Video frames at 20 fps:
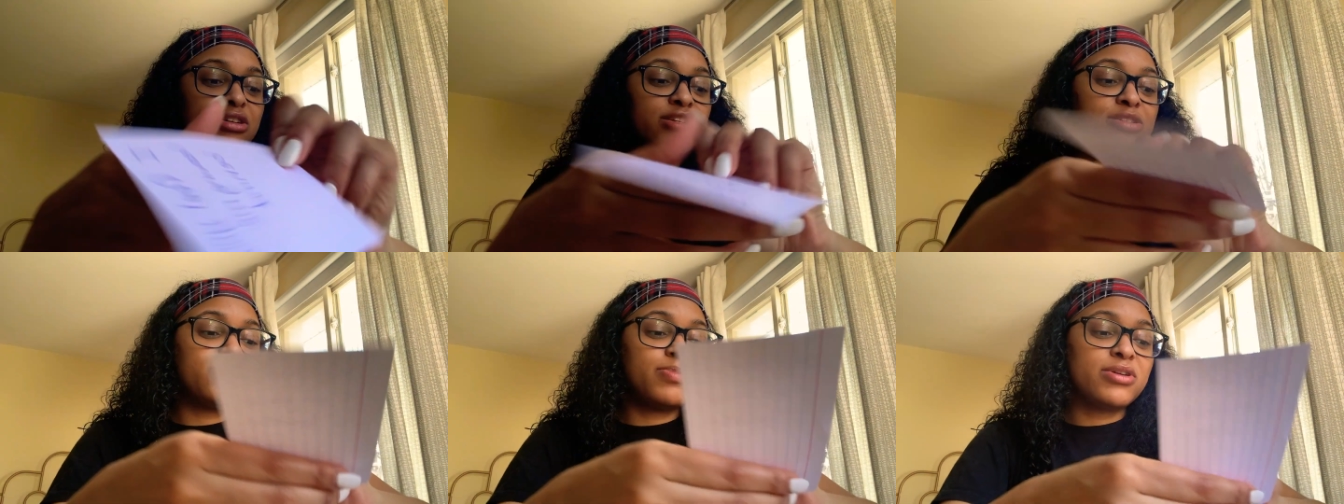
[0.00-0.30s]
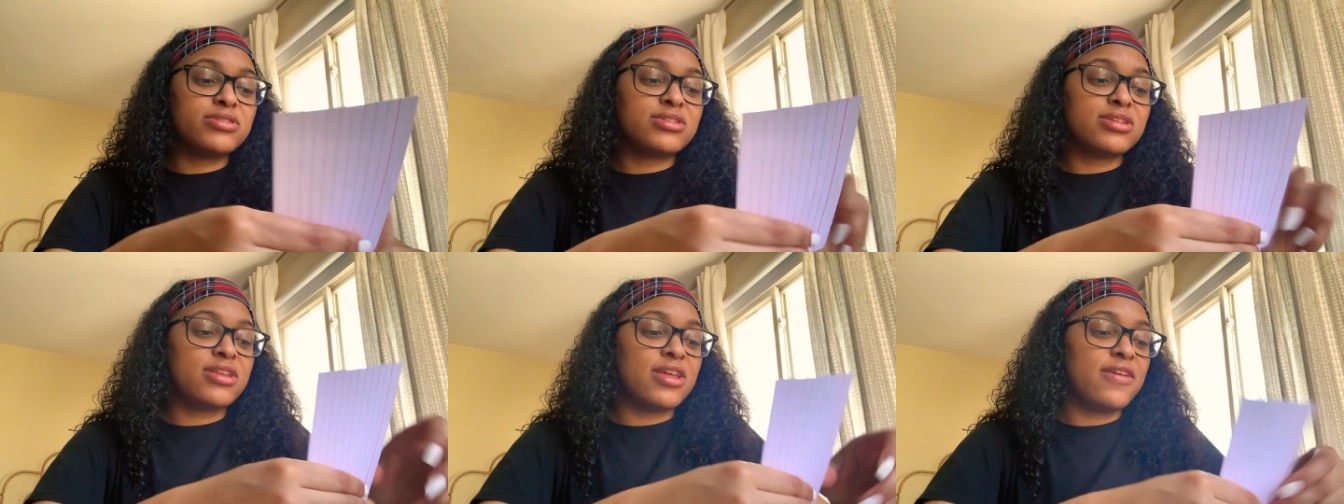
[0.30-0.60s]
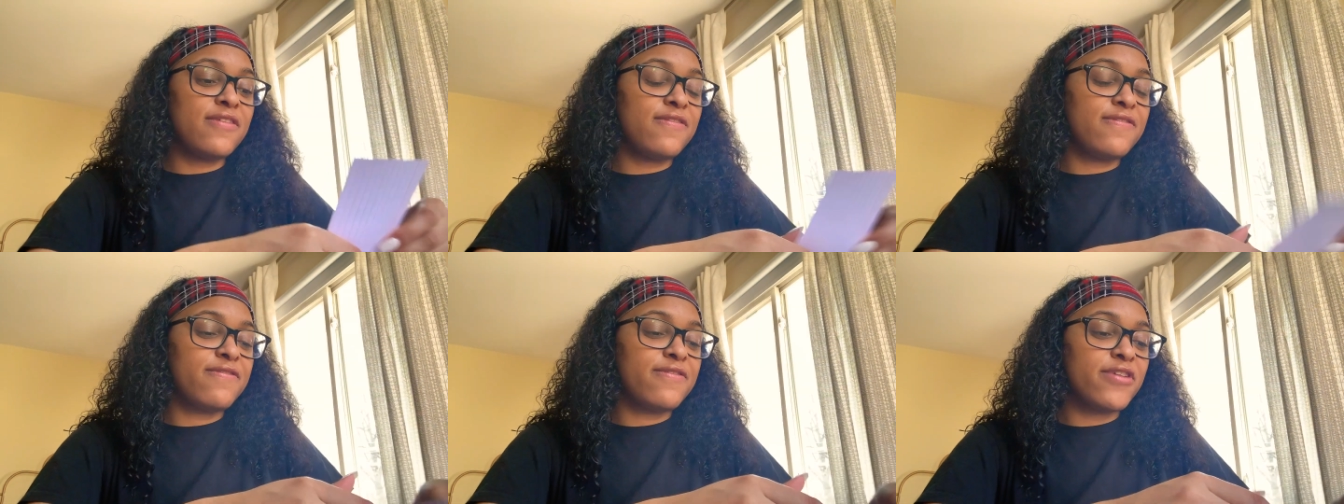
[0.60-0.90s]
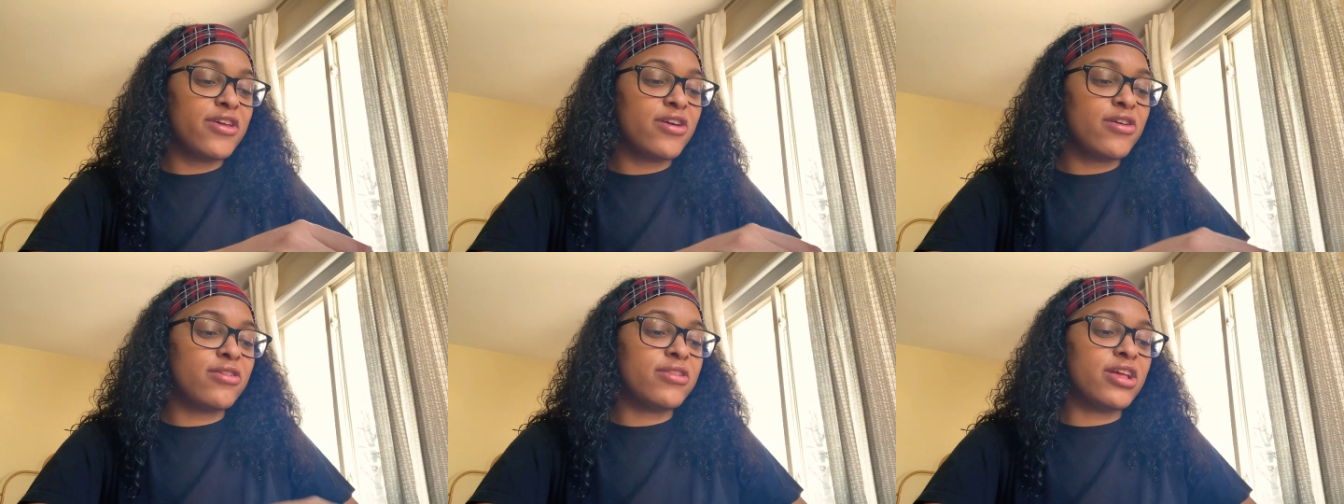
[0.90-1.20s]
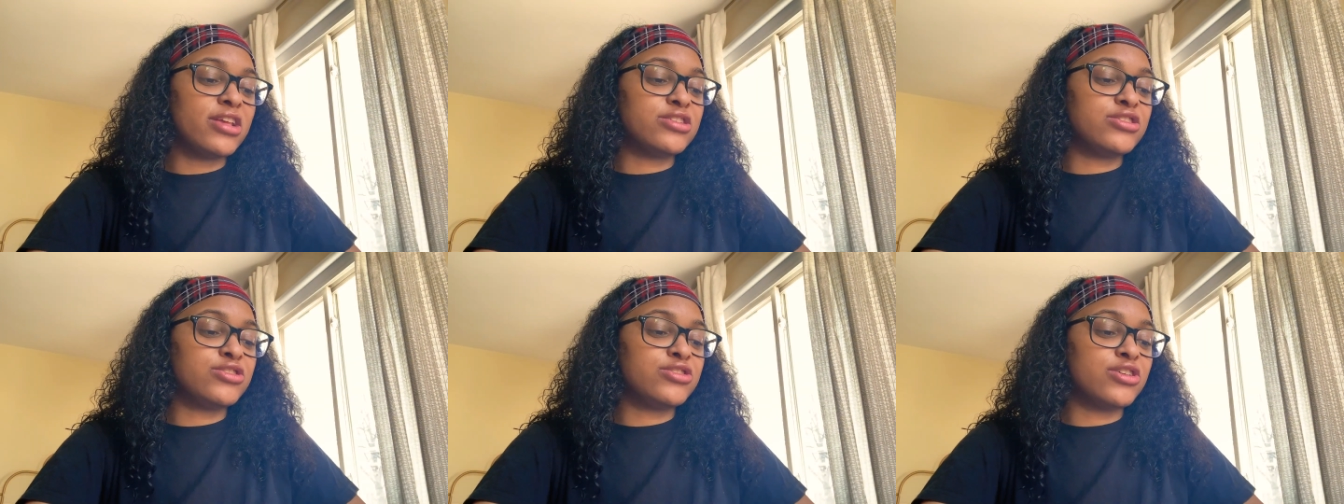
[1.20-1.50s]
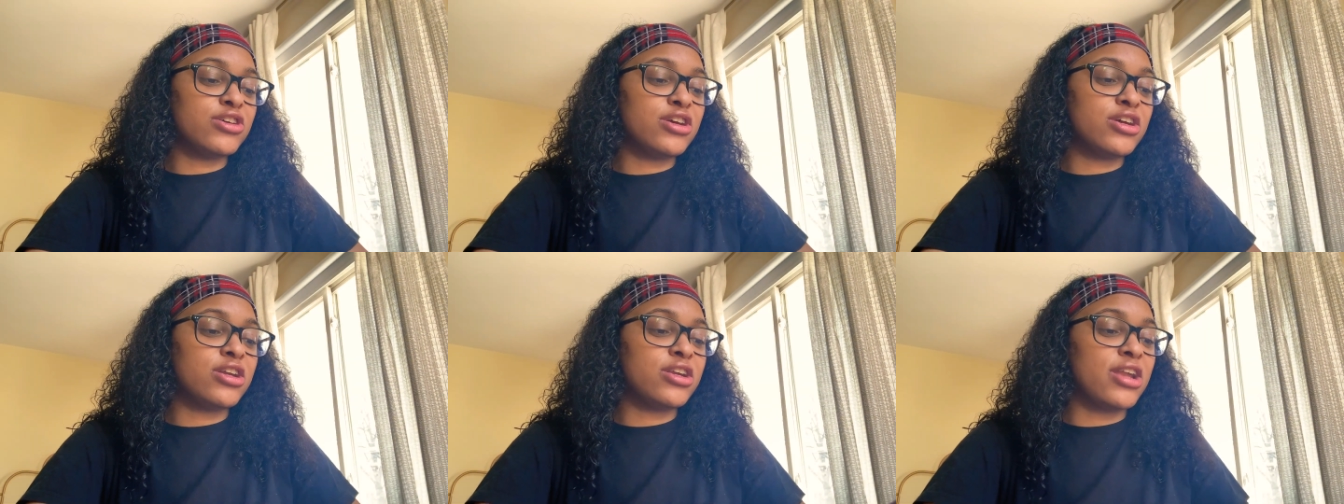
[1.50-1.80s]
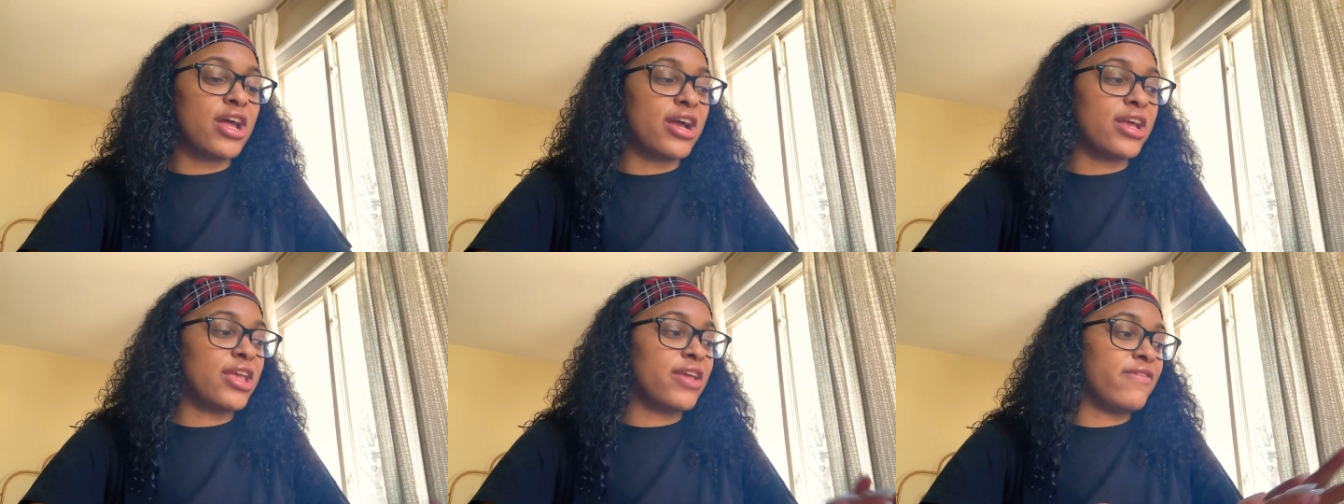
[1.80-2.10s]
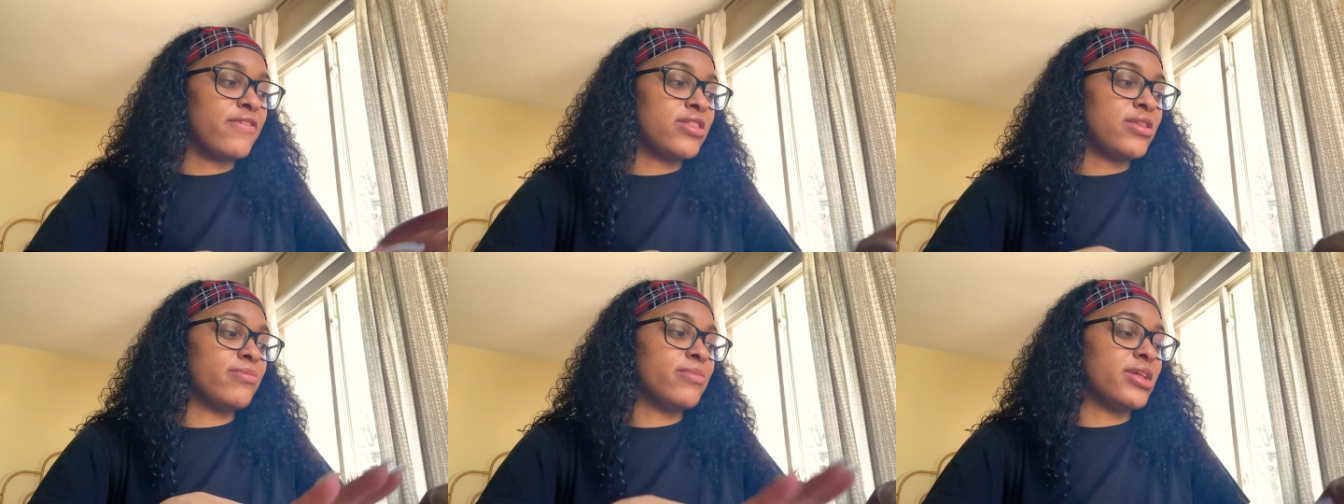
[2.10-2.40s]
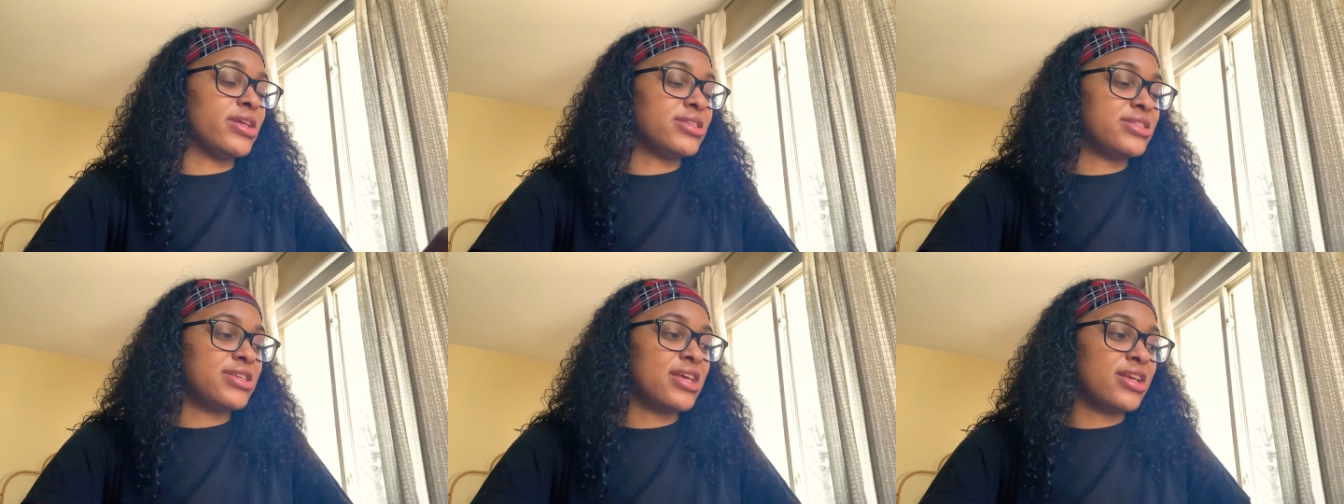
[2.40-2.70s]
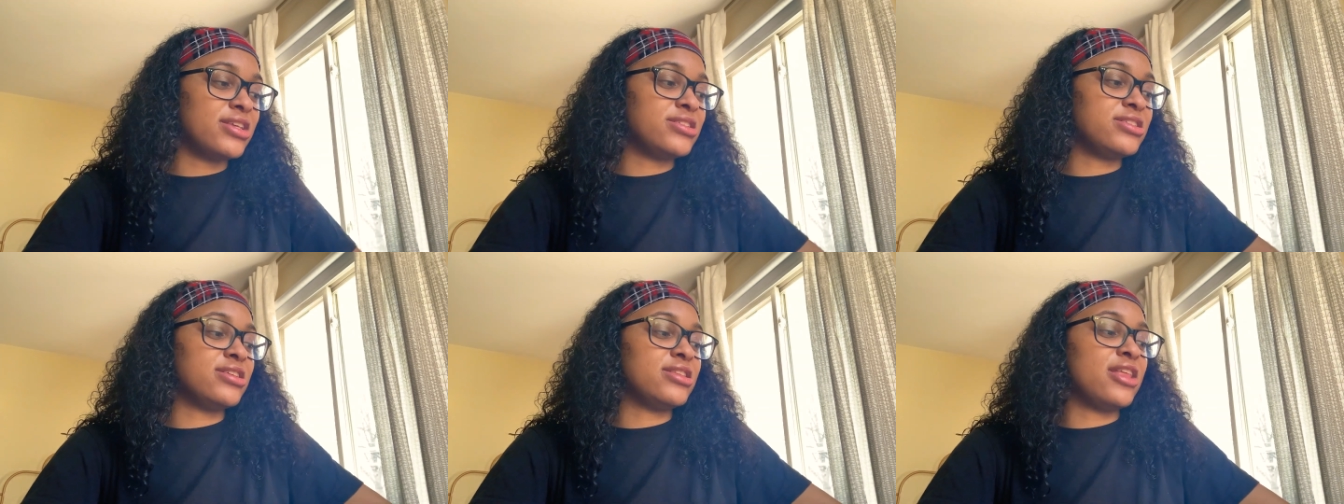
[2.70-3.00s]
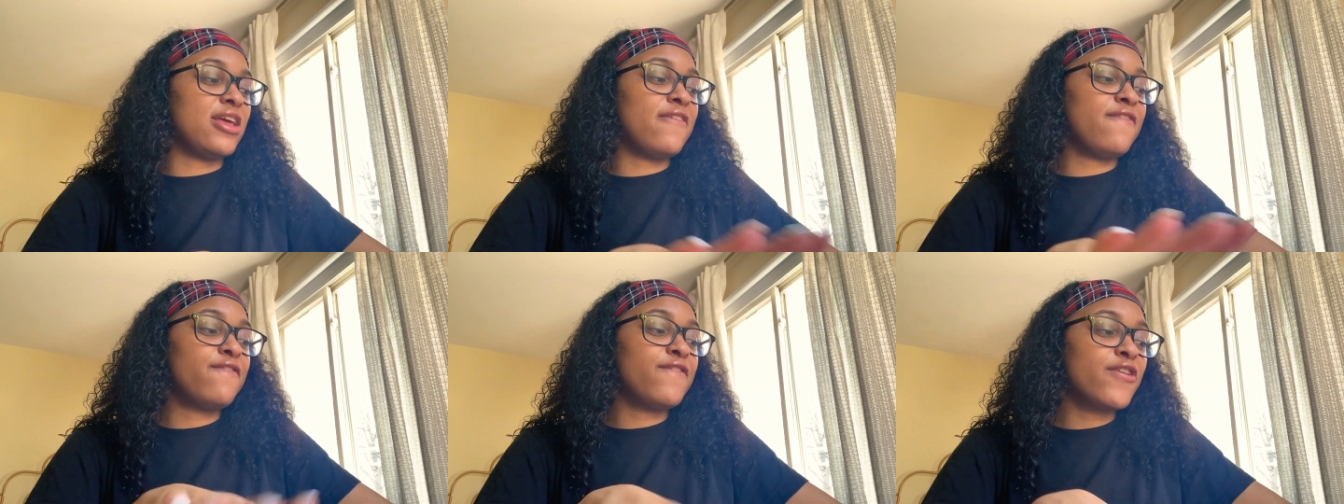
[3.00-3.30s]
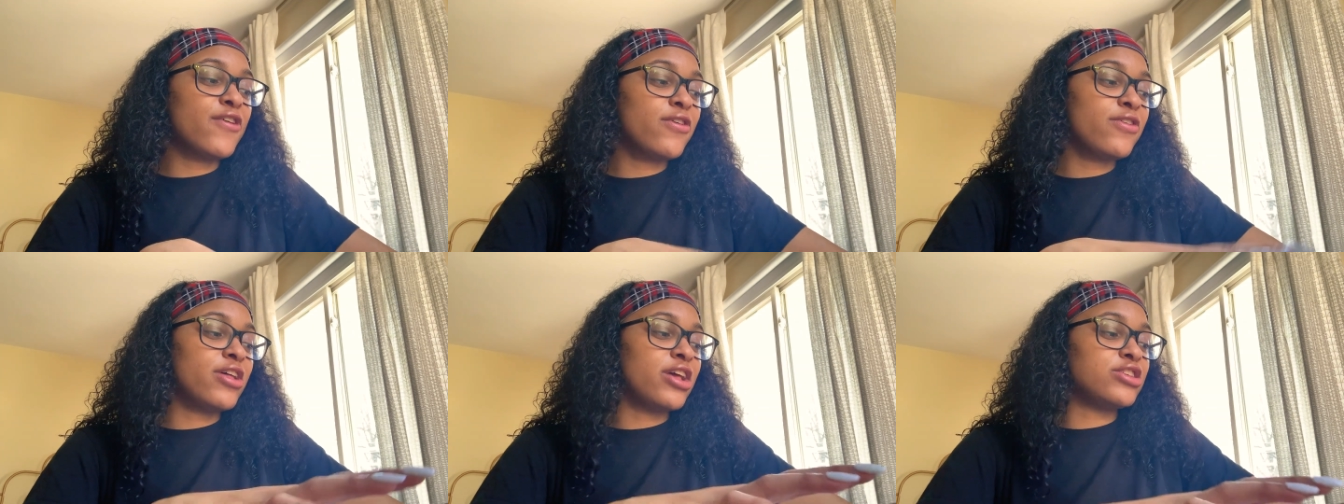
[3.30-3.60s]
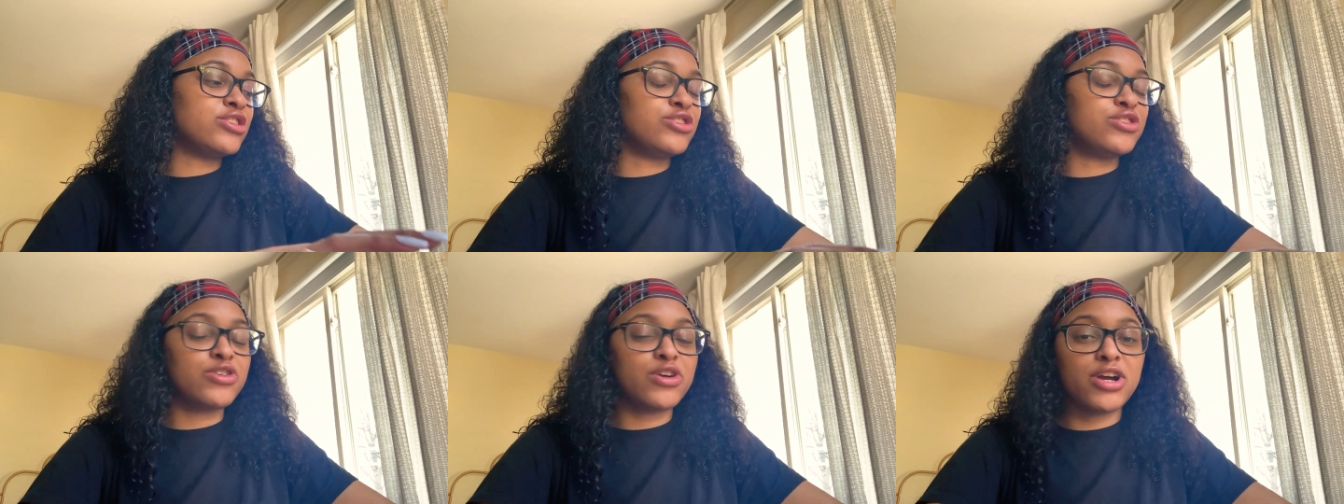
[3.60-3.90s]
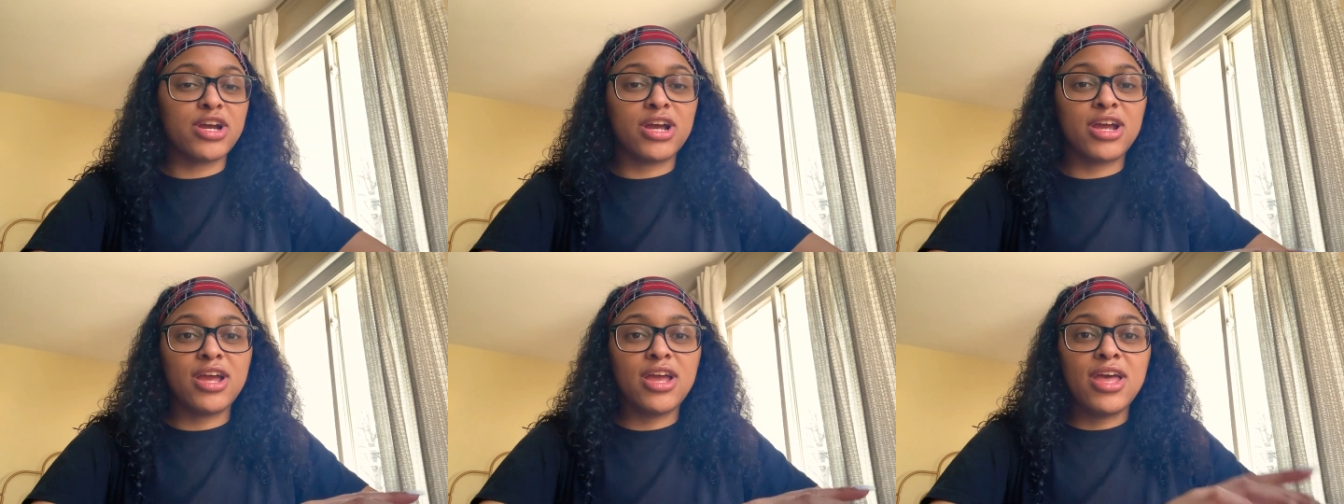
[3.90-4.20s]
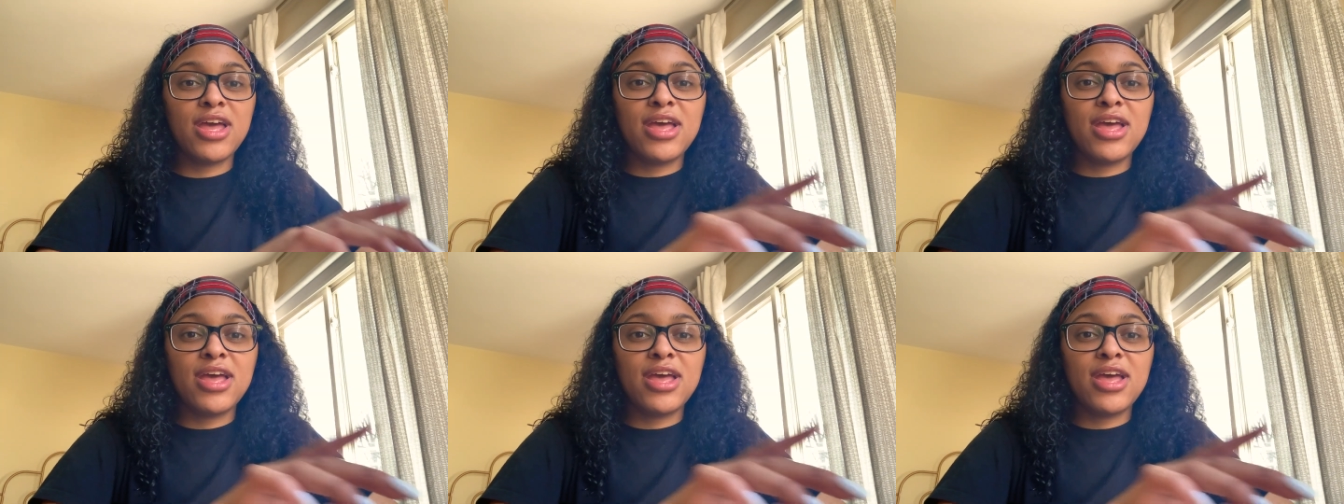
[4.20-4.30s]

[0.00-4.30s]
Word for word: this person they feel that you're not giving them the attention they feel that you're